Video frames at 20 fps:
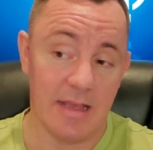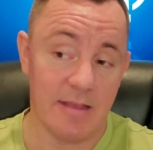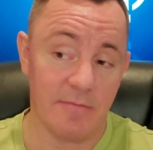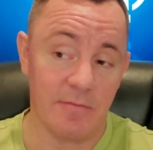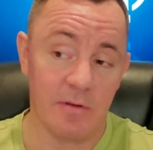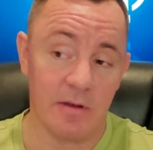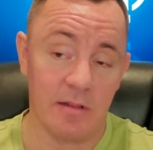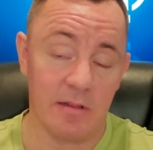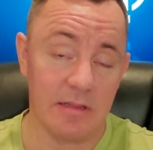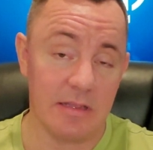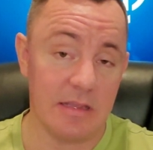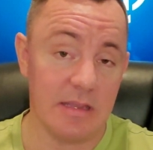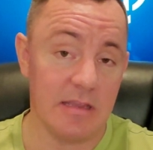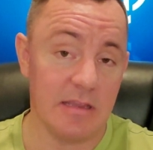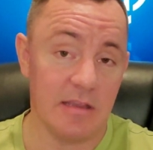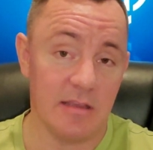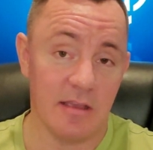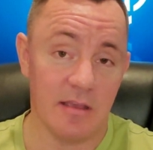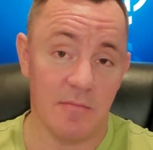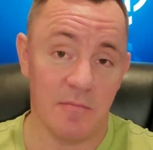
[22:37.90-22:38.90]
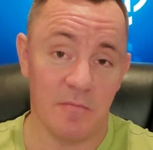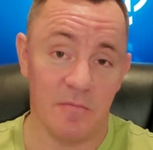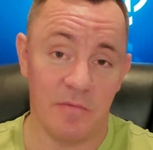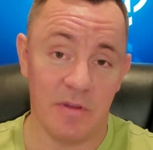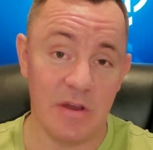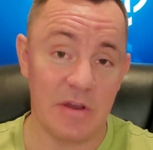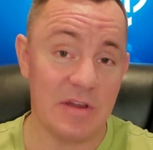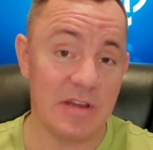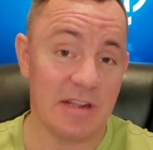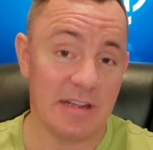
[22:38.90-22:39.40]
Definitely am
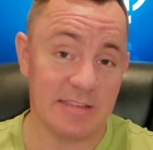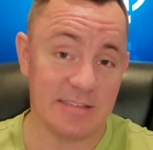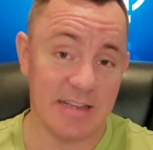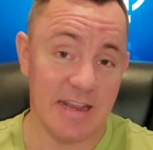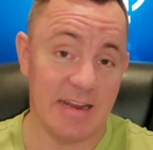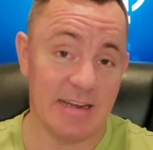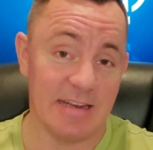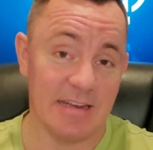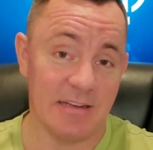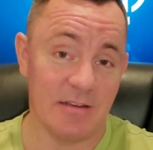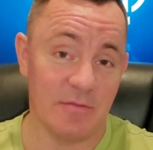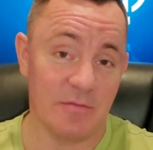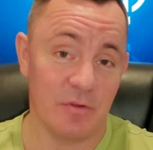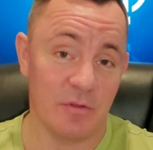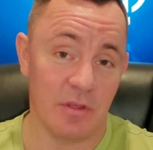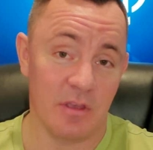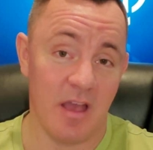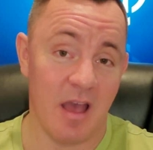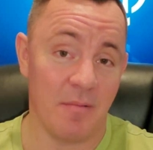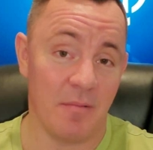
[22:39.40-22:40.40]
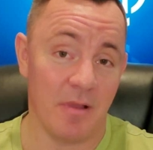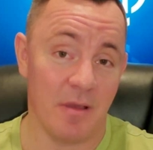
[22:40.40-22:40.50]
very excited for the